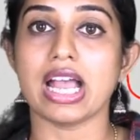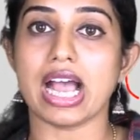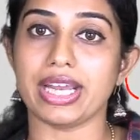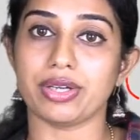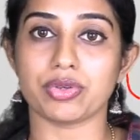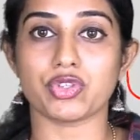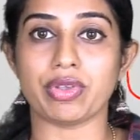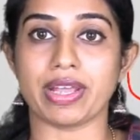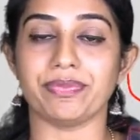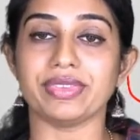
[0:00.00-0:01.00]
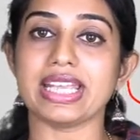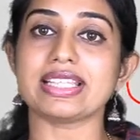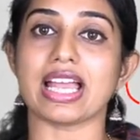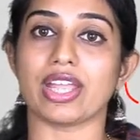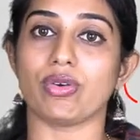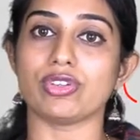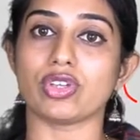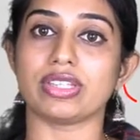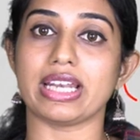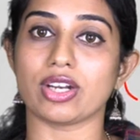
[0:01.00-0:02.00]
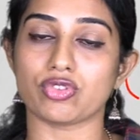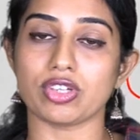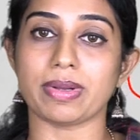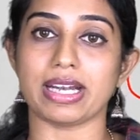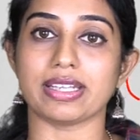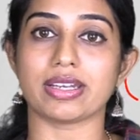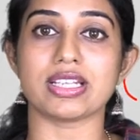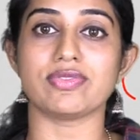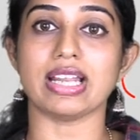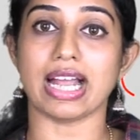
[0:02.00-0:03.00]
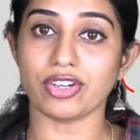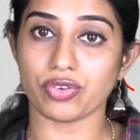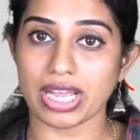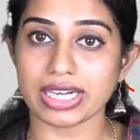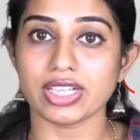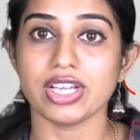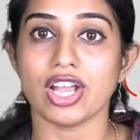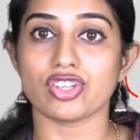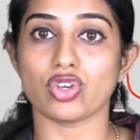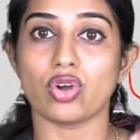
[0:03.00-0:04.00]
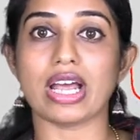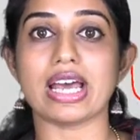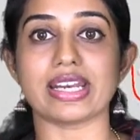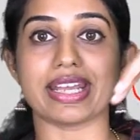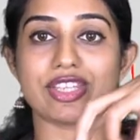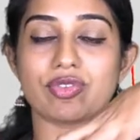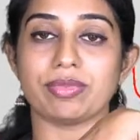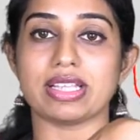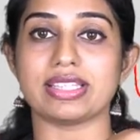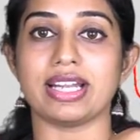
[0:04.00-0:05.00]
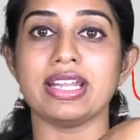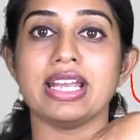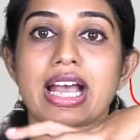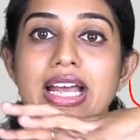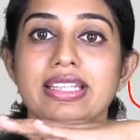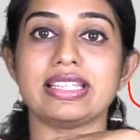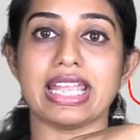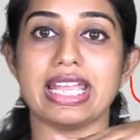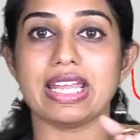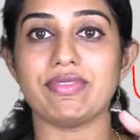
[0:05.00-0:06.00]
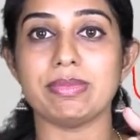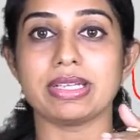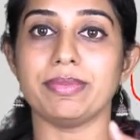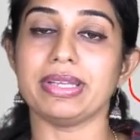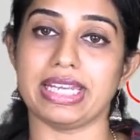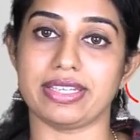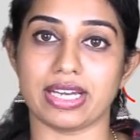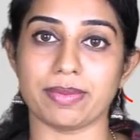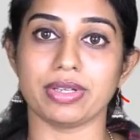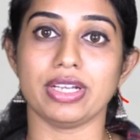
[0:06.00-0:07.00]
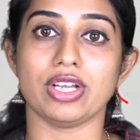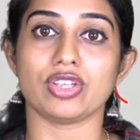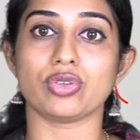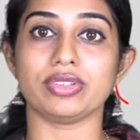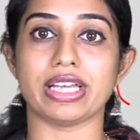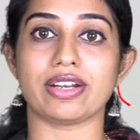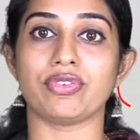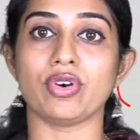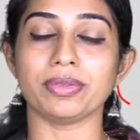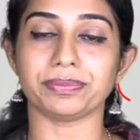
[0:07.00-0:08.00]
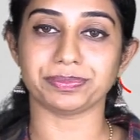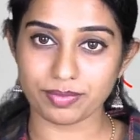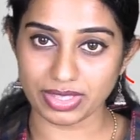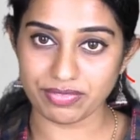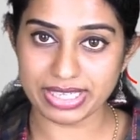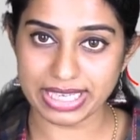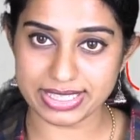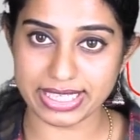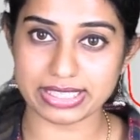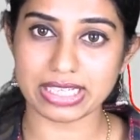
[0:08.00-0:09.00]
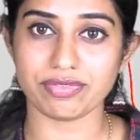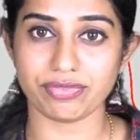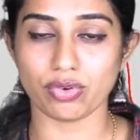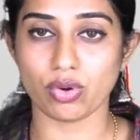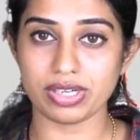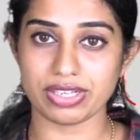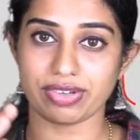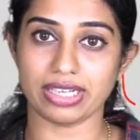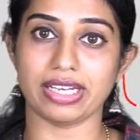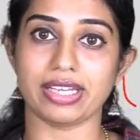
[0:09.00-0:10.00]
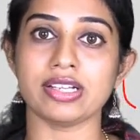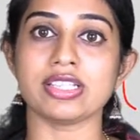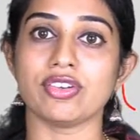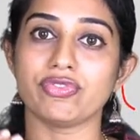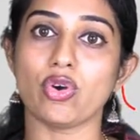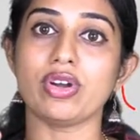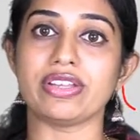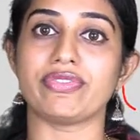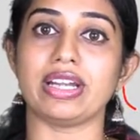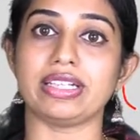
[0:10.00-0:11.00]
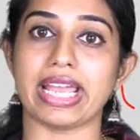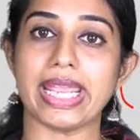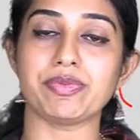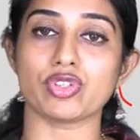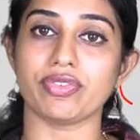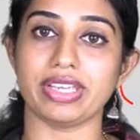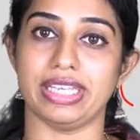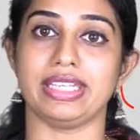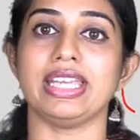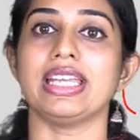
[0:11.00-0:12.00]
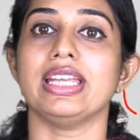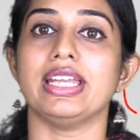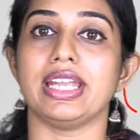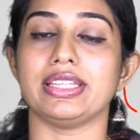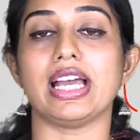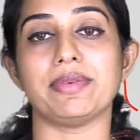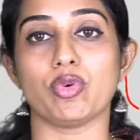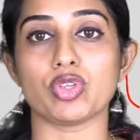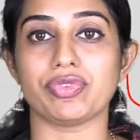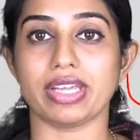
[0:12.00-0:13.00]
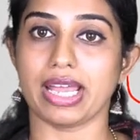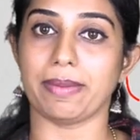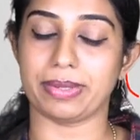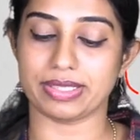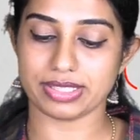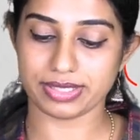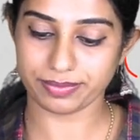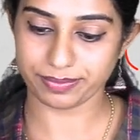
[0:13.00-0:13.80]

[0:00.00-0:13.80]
ionosphere. These ions or the electron particles will attract solar rays from the sun, and this area will become heated up. So therefore, we can say that 4 different layers, 4 different types of heating in the atmosphere happens.